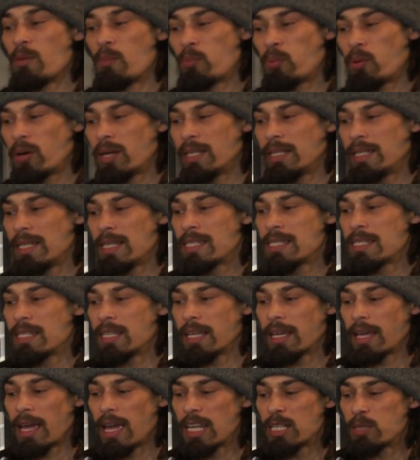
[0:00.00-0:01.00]
Pretty decent
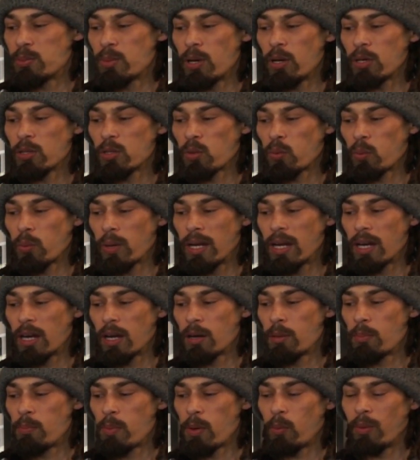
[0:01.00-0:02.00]
engagement on the
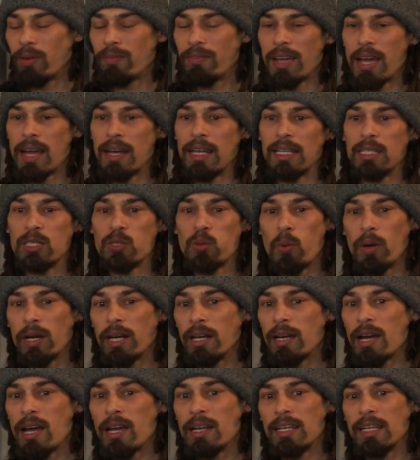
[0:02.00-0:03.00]
rear, but we've got a
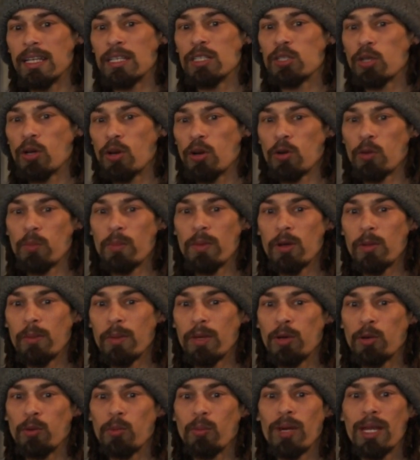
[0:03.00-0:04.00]
29 internal
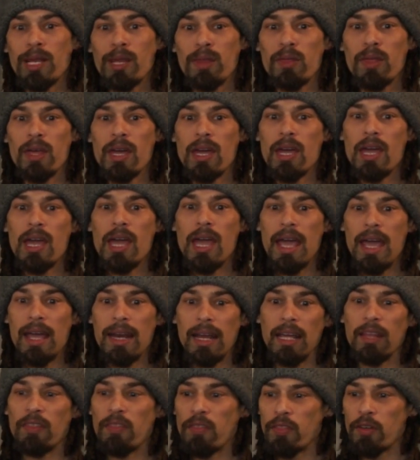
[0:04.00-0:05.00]
millimeter width
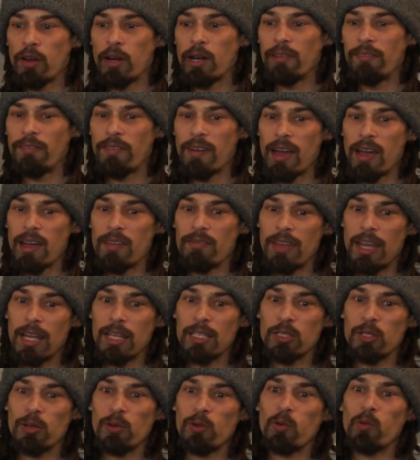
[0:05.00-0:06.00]
and a 35
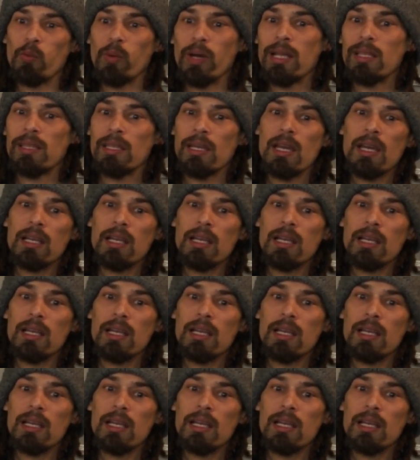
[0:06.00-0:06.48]
external width